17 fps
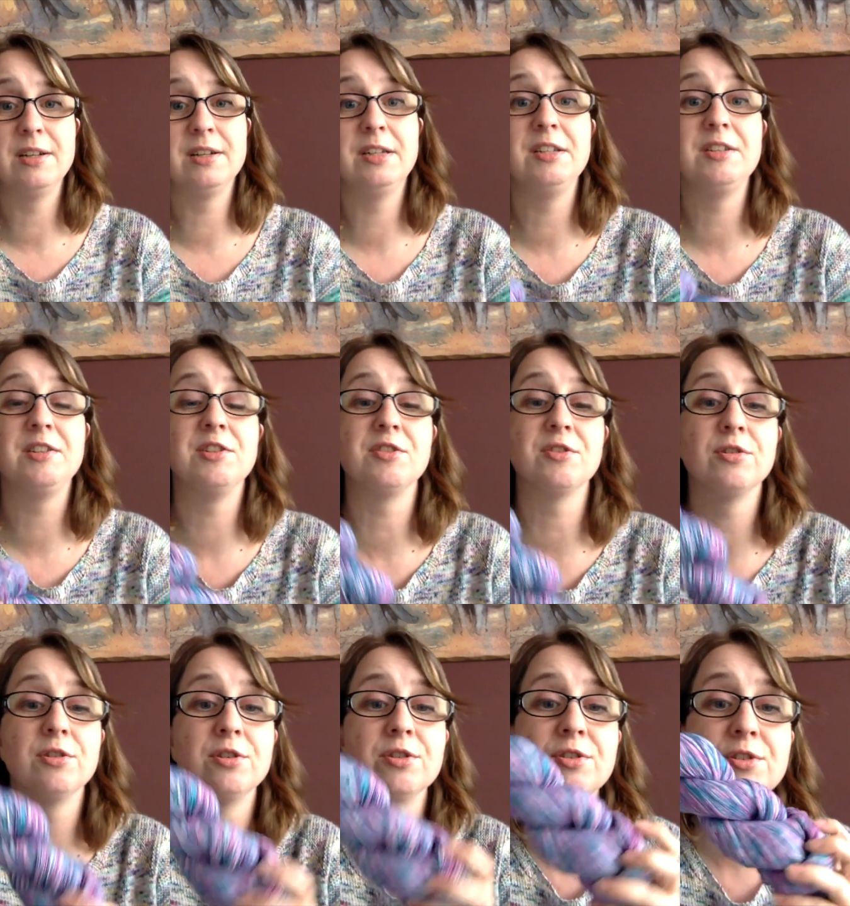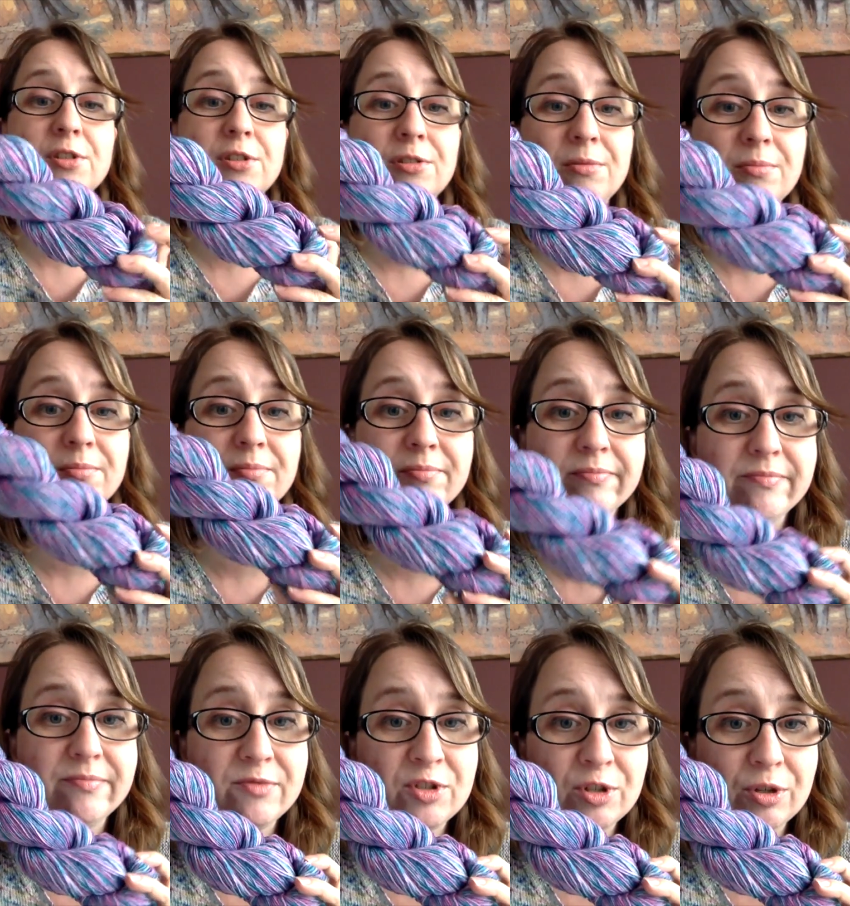This is also
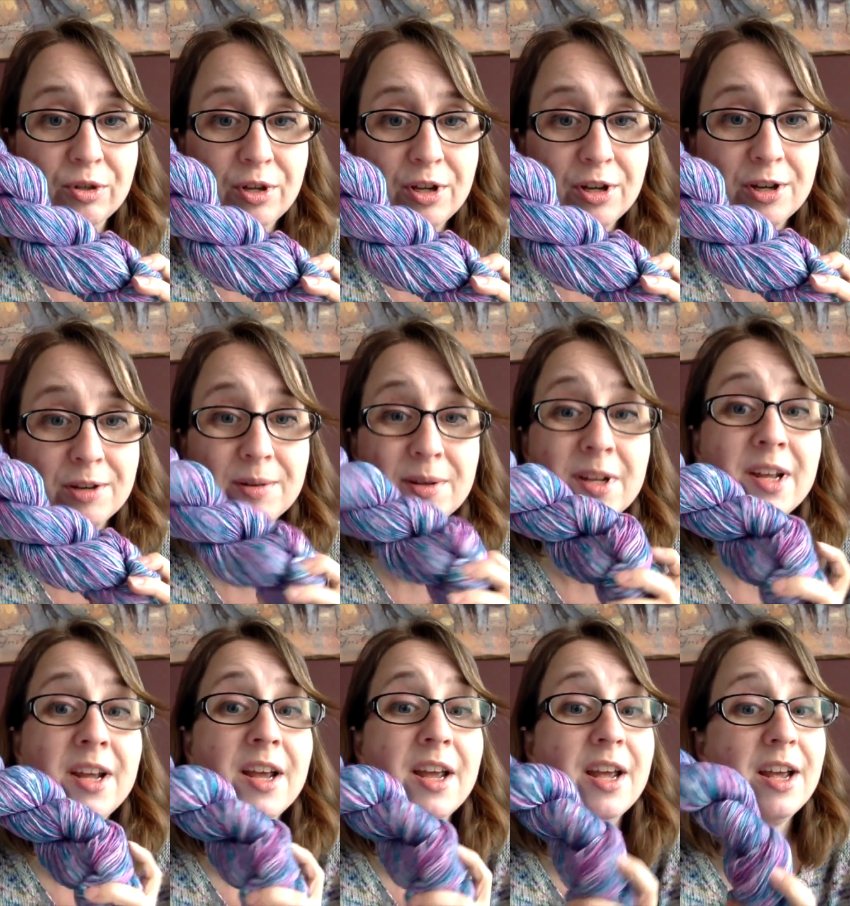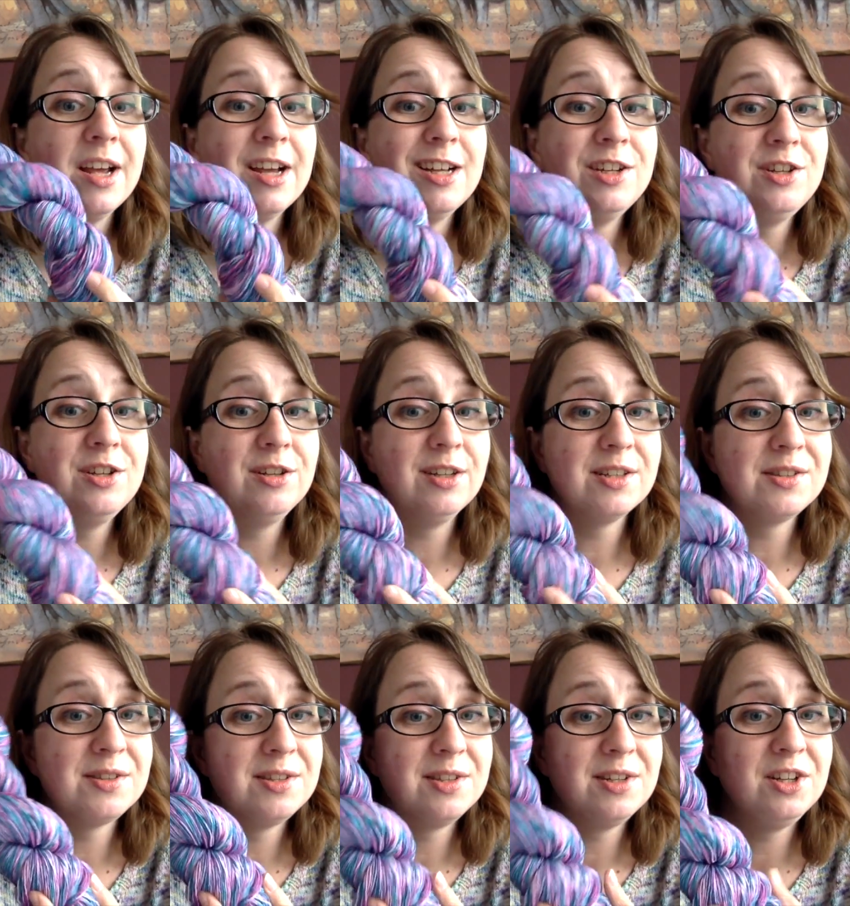sock yarn. As you
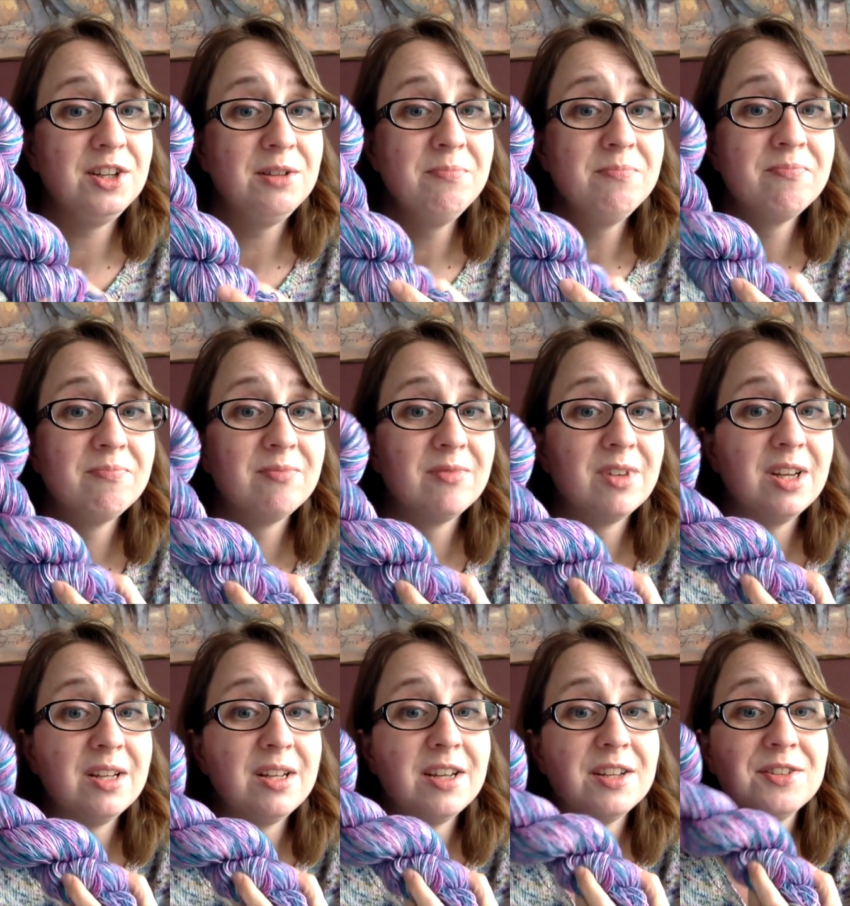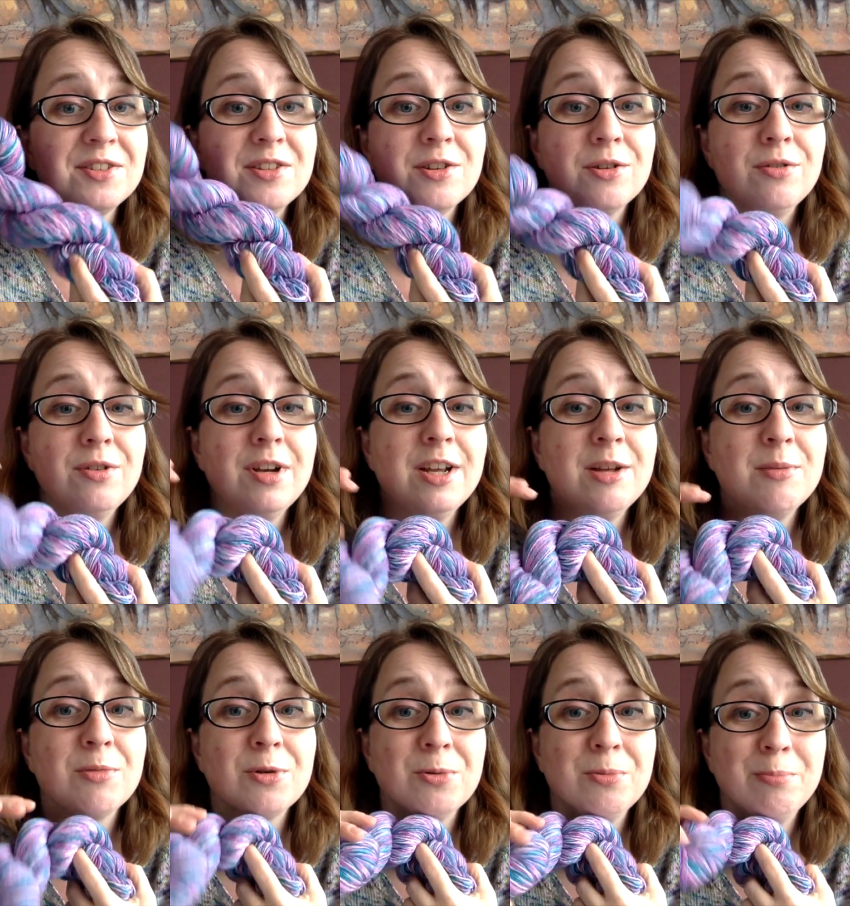can see, it has no
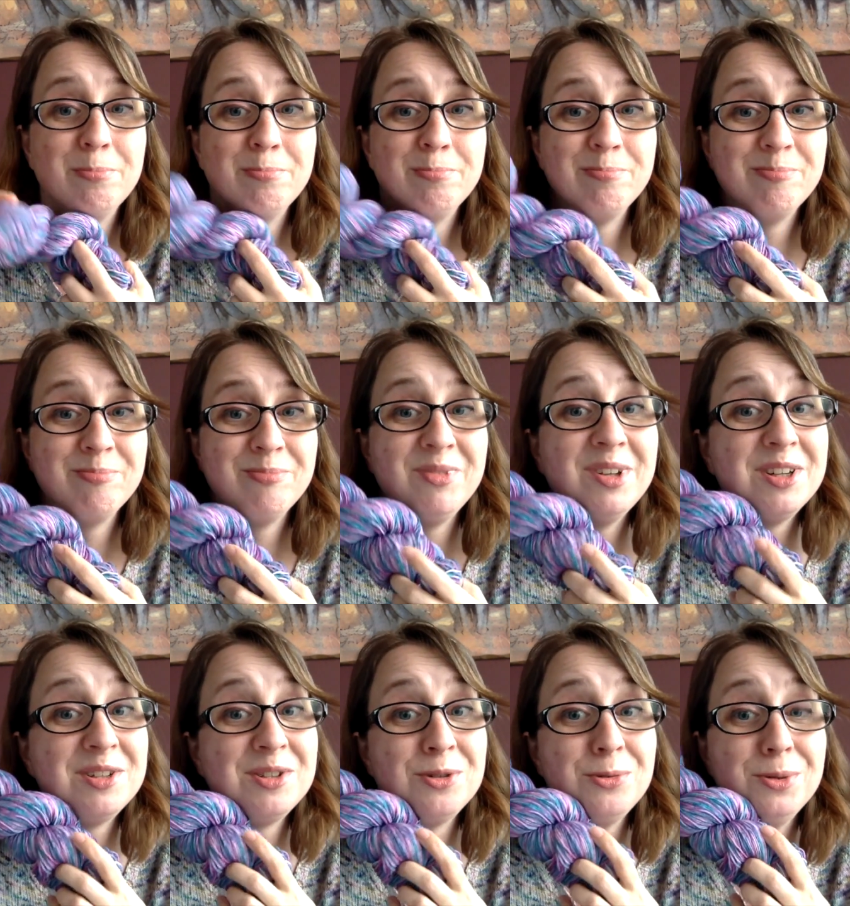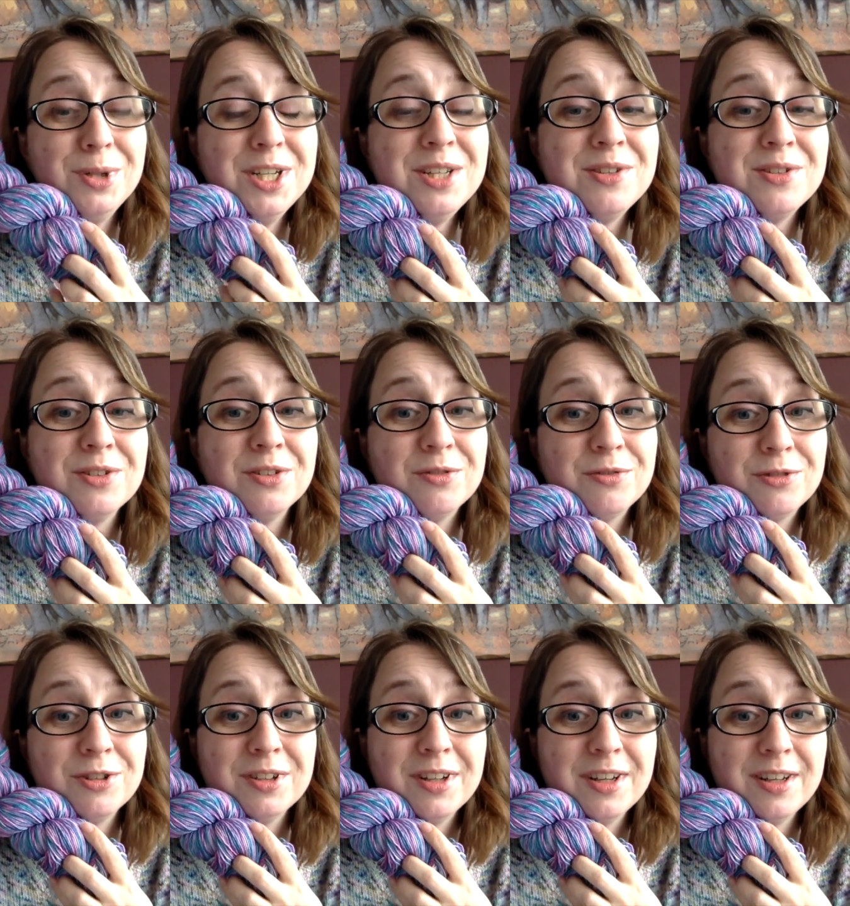label. There's a reason
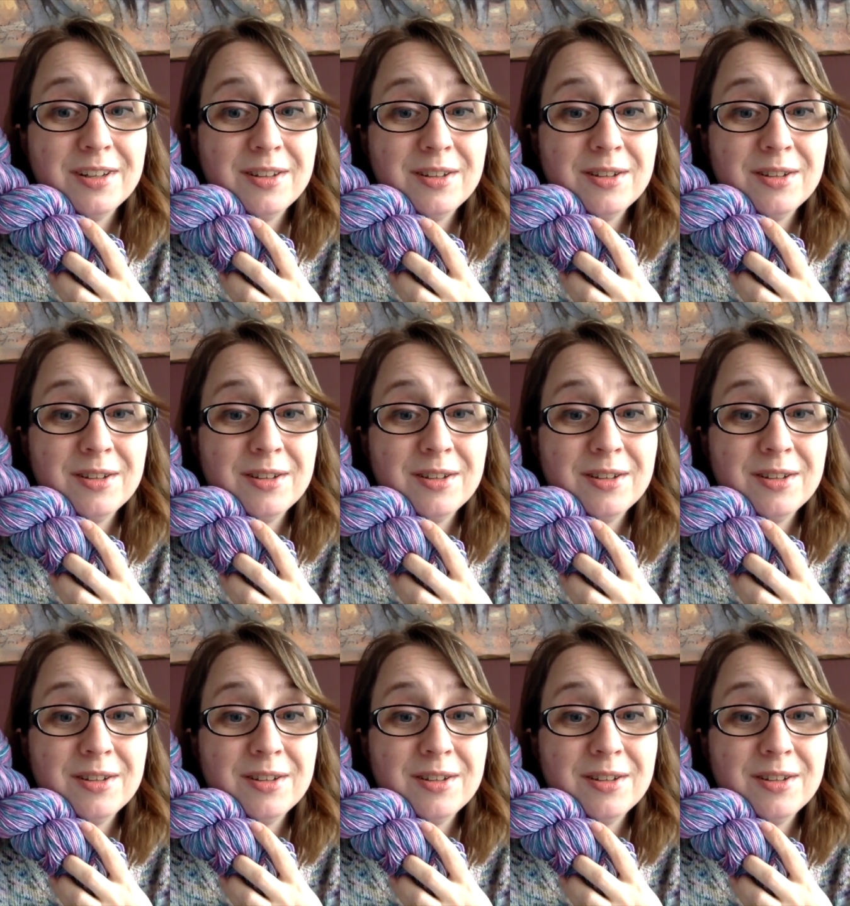for that.